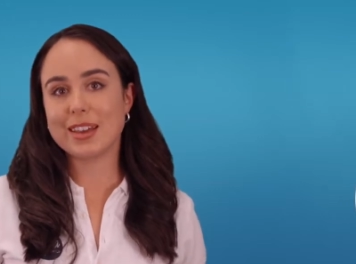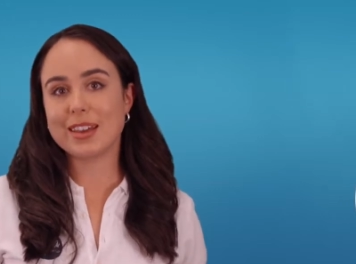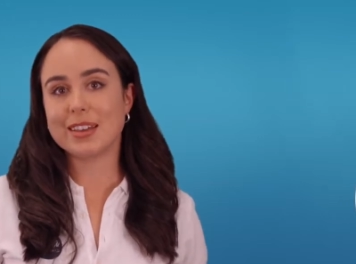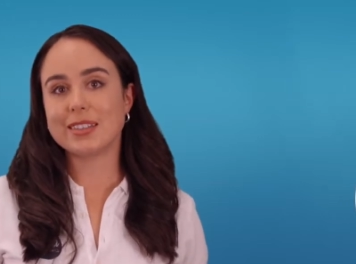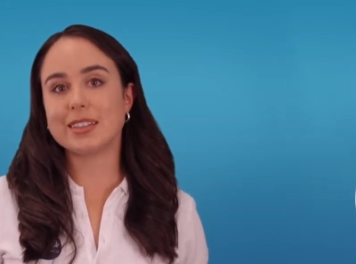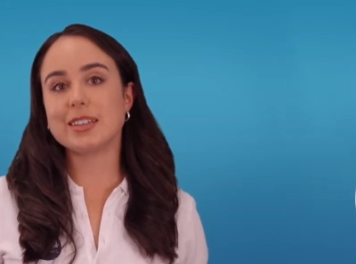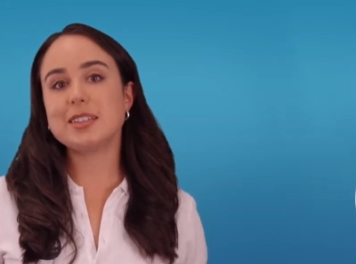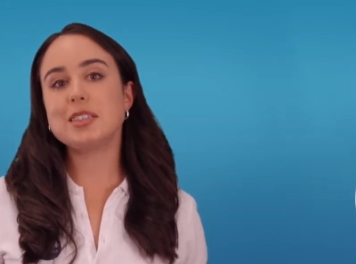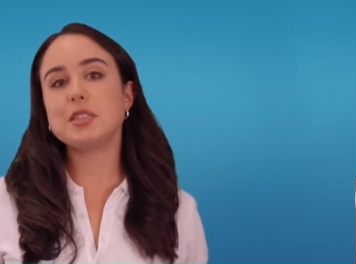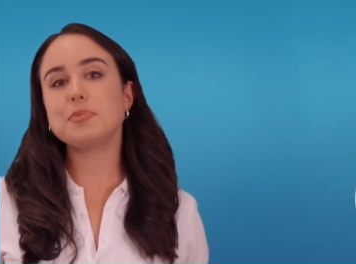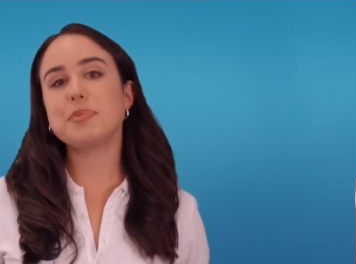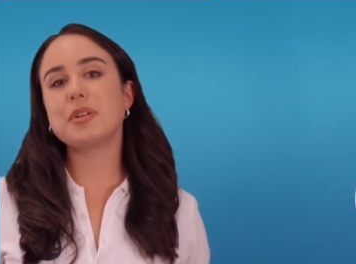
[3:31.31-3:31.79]

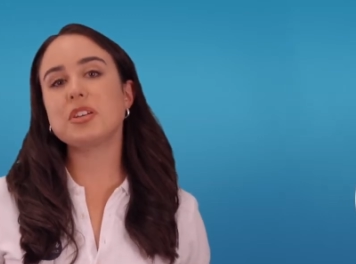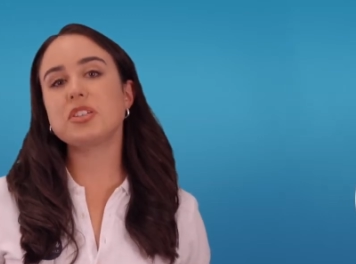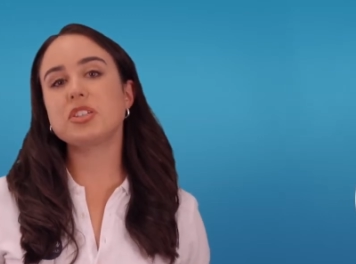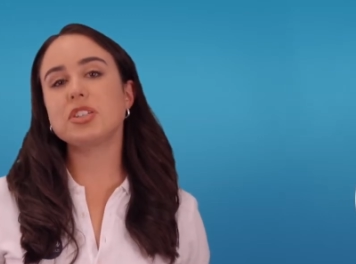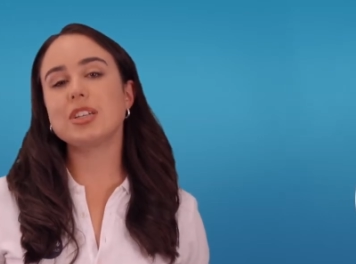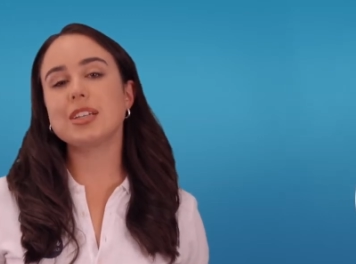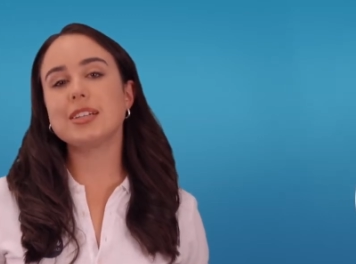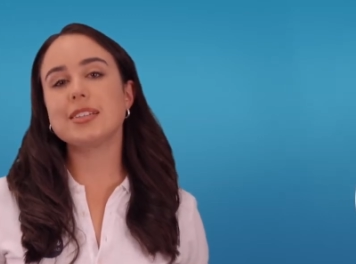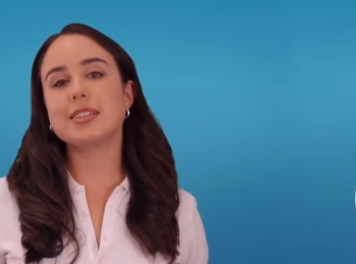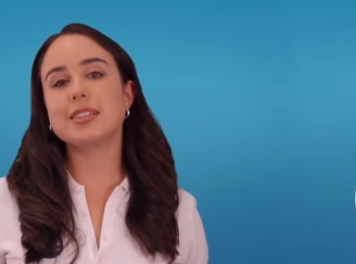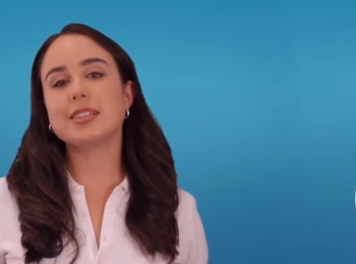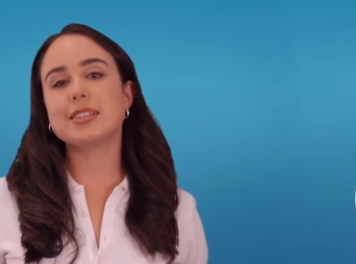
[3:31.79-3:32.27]
These
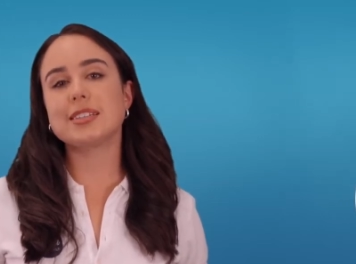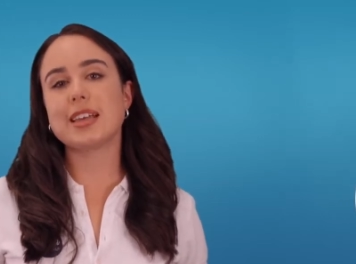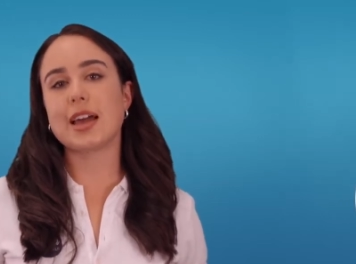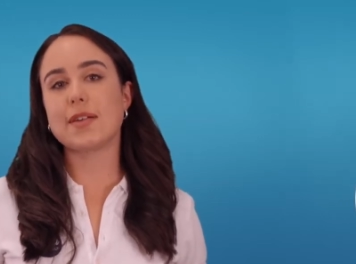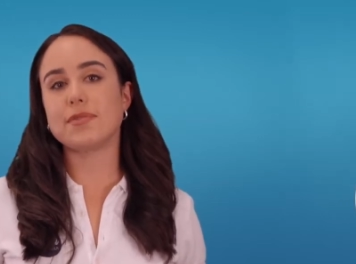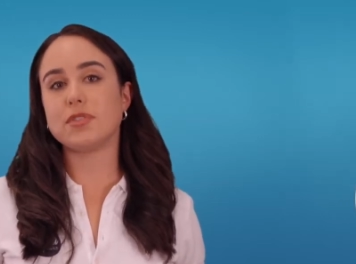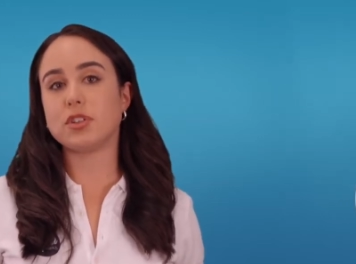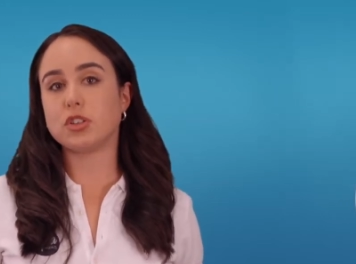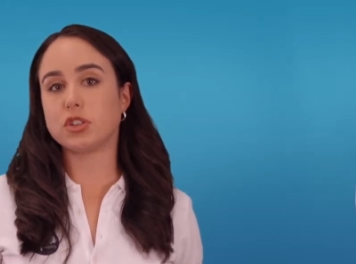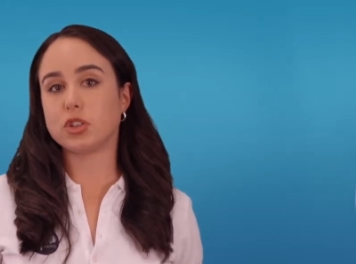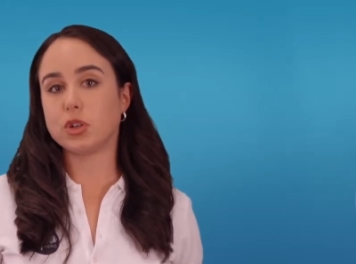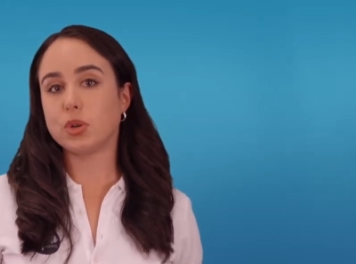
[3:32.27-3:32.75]
specialists
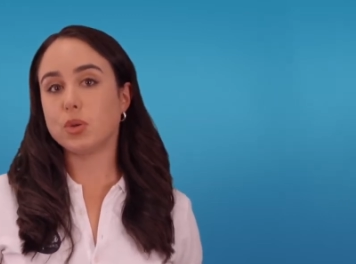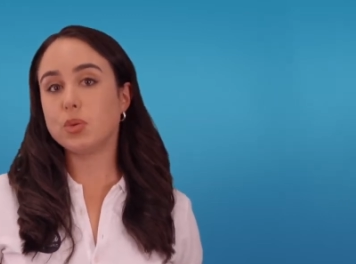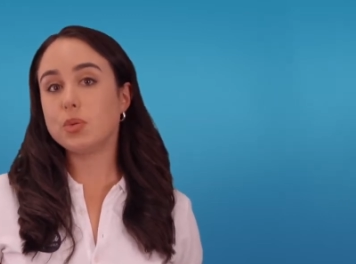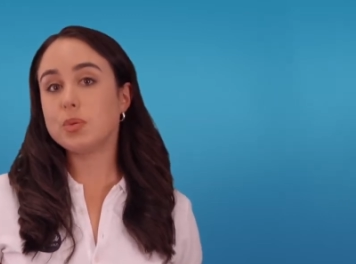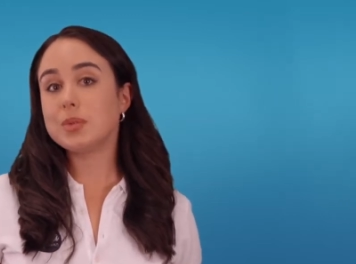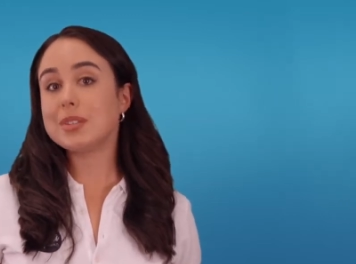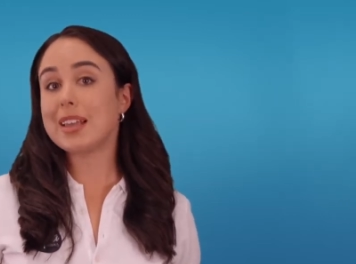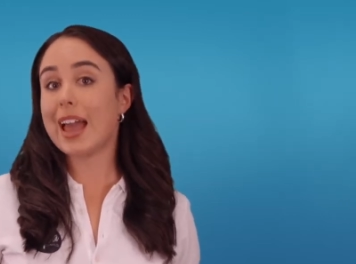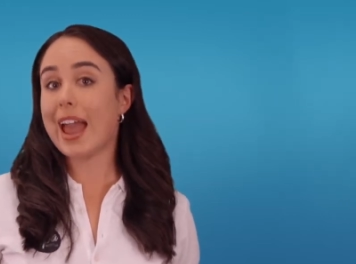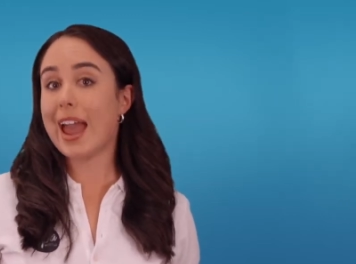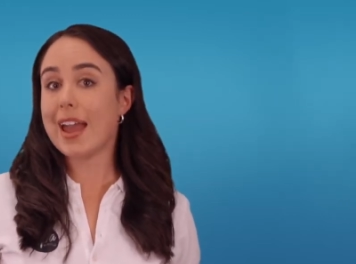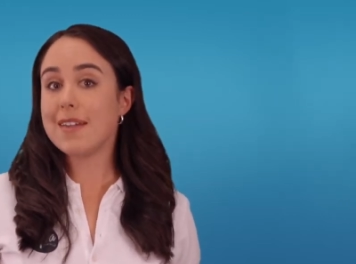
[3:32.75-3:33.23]
have the
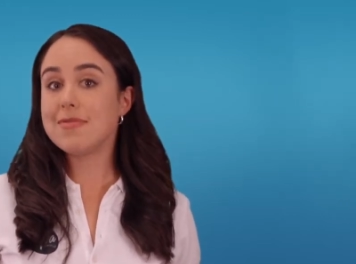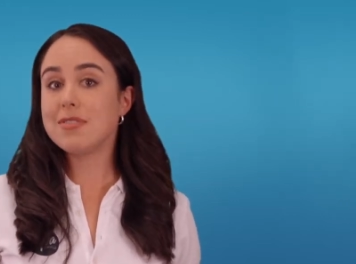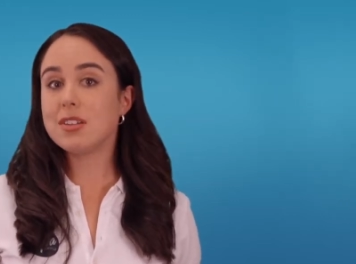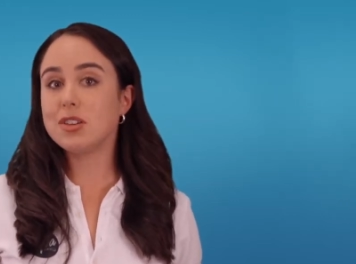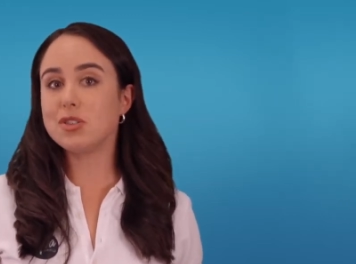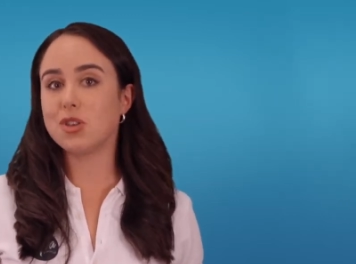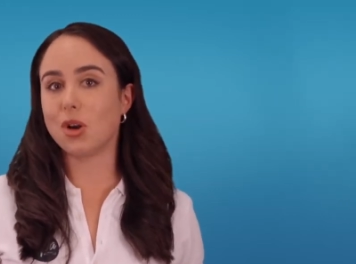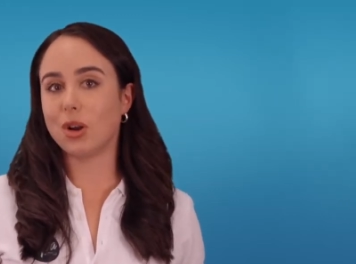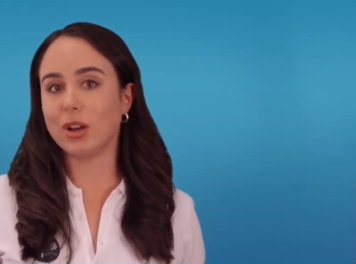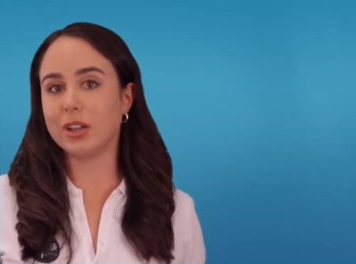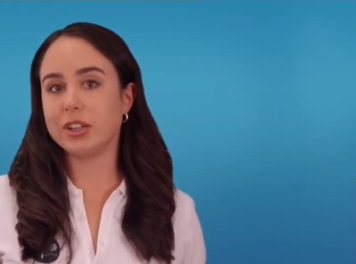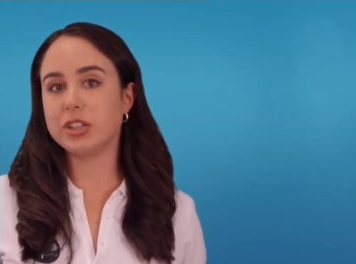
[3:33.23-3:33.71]
tools and the
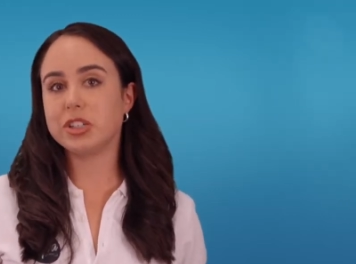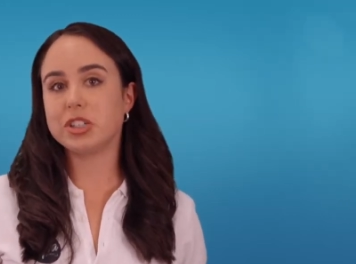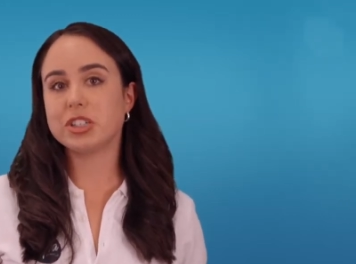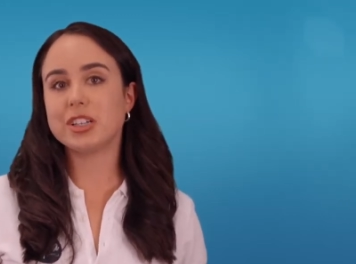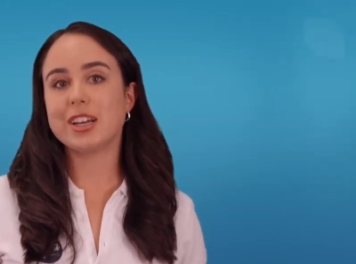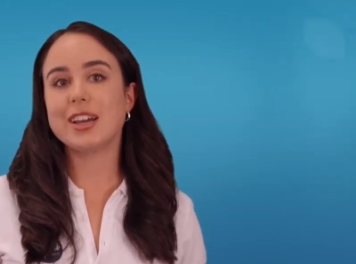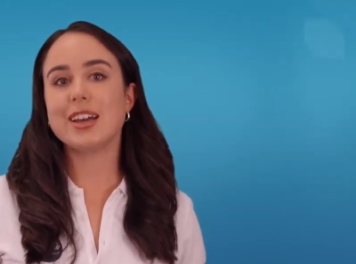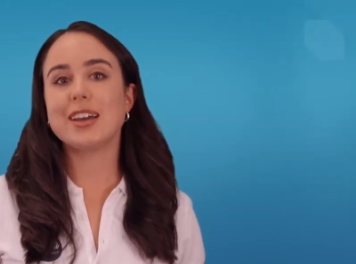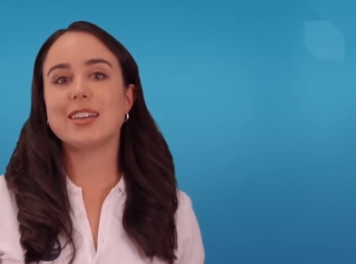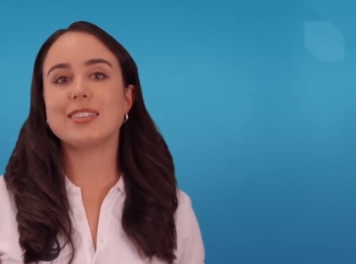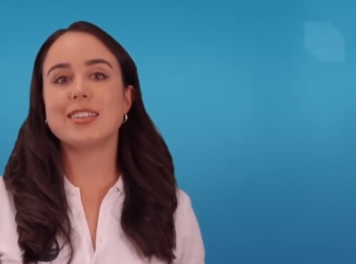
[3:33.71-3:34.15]
knowledge